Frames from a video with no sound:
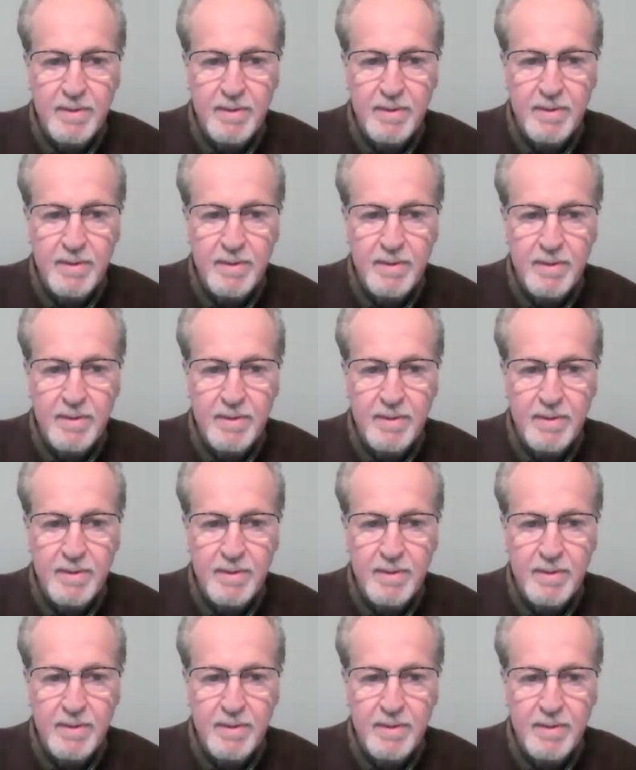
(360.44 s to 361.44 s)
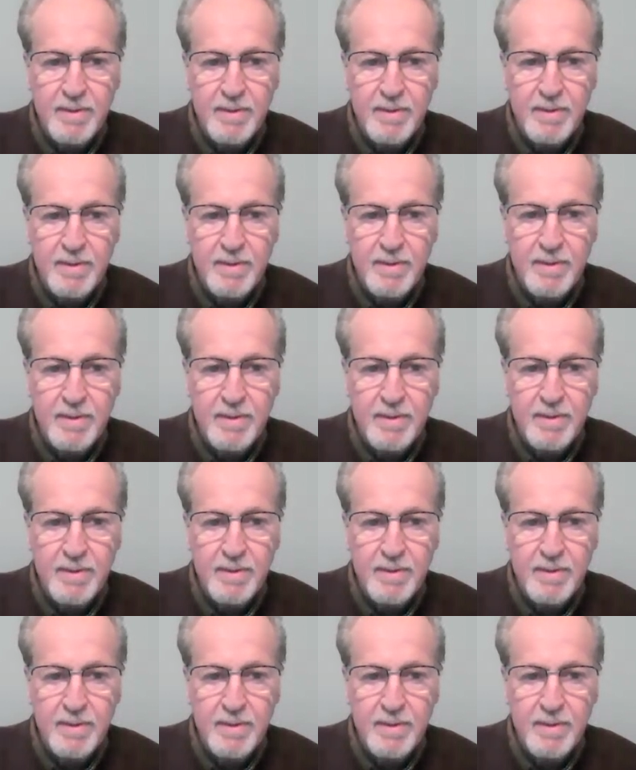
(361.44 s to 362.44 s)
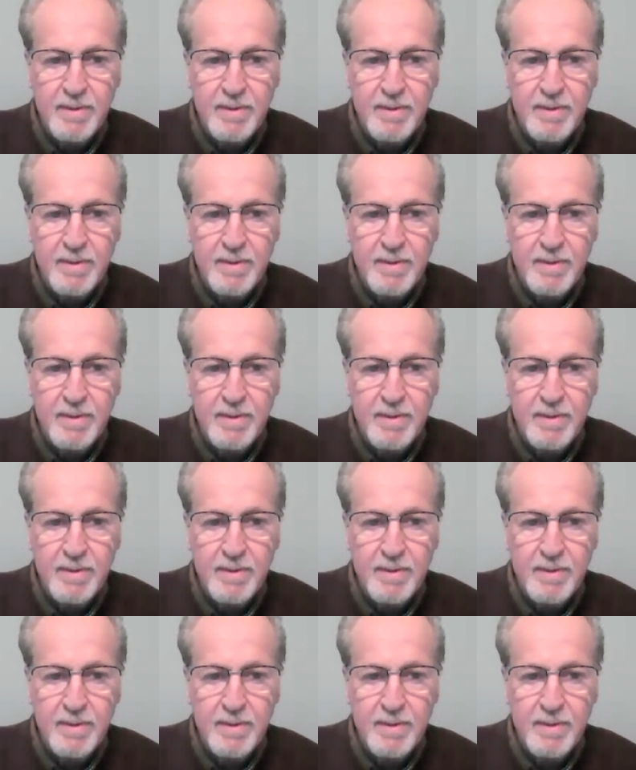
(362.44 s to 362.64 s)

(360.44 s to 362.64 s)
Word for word: at that point, and so we backed away.